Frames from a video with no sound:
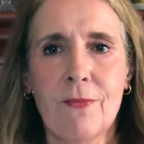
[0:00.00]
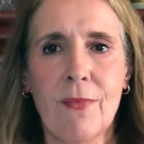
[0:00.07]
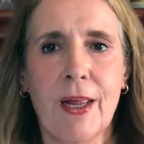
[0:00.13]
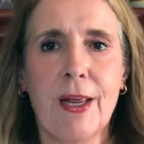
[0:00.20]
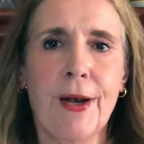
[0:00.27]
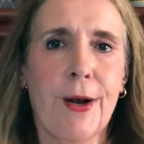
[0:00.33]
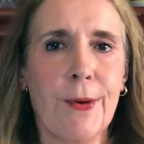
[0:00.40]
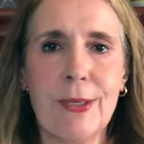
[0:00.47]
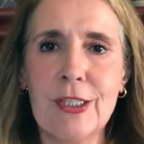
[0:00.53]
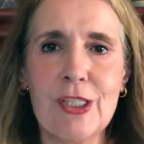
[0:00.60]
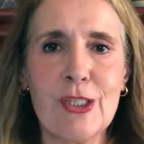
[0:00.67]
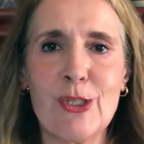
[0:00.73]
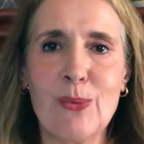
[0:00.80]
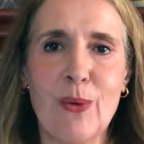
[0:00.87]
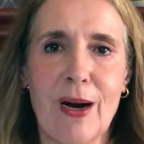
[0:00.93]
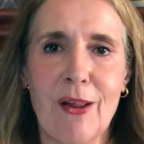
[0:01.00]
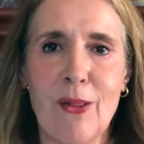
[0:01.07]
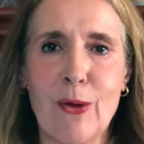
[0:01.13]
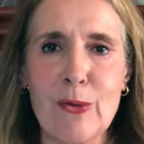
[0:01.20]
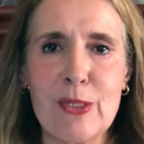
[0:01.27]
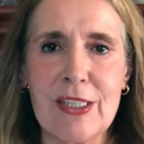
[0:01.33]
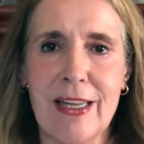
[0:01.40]
You know, it's just one of
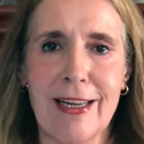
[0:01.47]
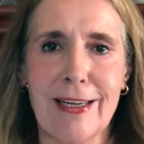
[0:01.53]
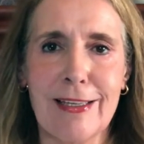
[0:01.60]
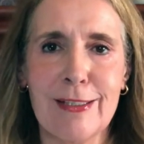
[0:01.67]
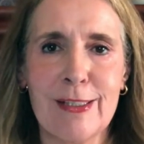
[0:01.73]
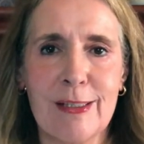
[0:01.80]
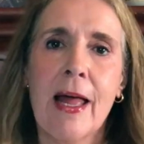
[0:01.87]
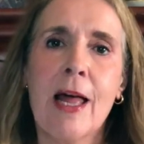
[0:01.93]
those things.